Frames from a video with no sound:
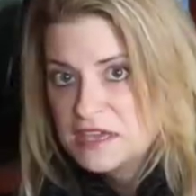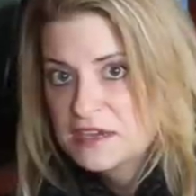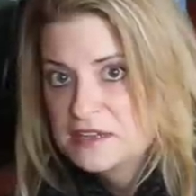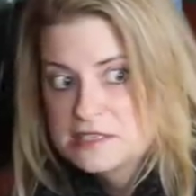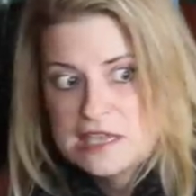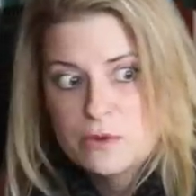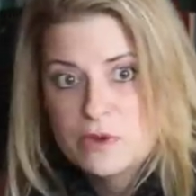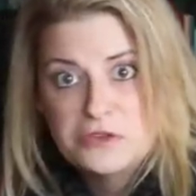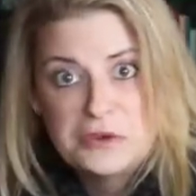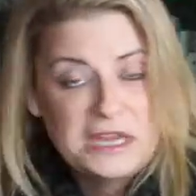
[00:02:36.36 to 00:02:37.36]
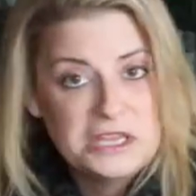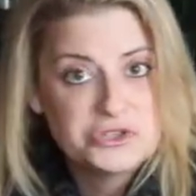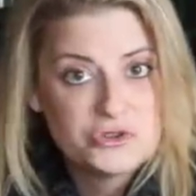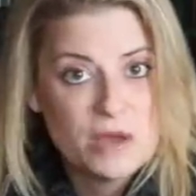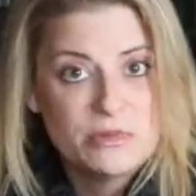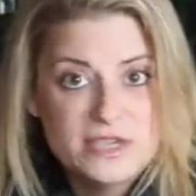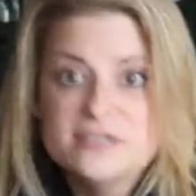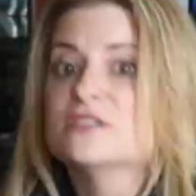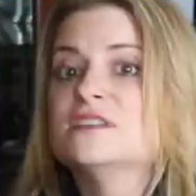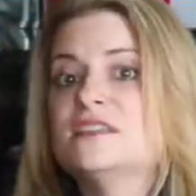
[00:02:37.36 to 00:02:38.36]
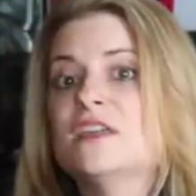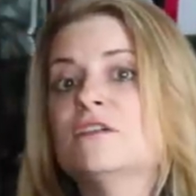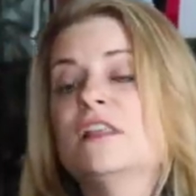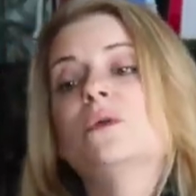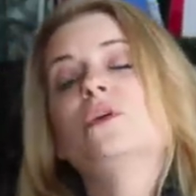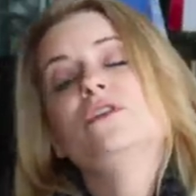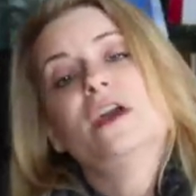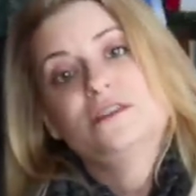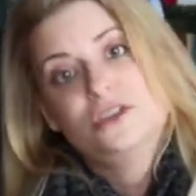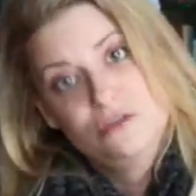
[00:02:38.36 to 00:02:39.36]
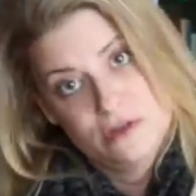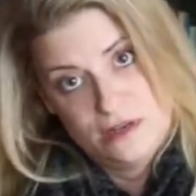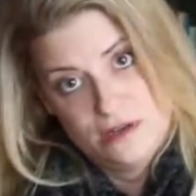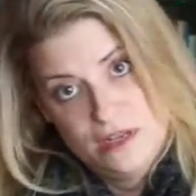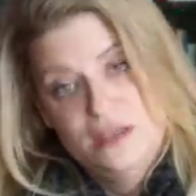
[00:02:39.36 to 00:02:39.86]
the kids, like when they're getting in trouble. He's gonna stand there like, what are you guys doing?